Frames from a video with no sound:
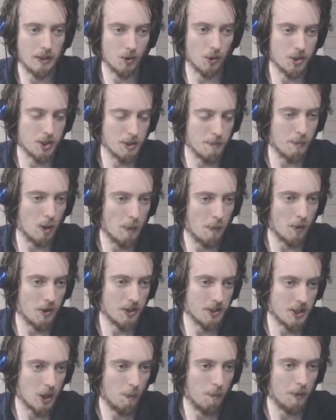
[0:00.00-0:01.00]
Of course, the bottom one
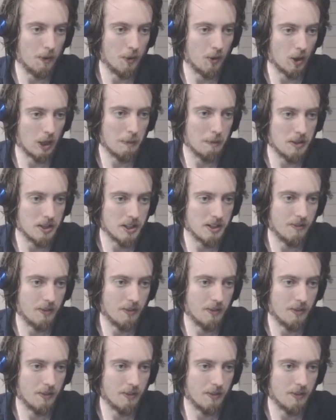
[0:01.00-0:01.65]
is help and documents.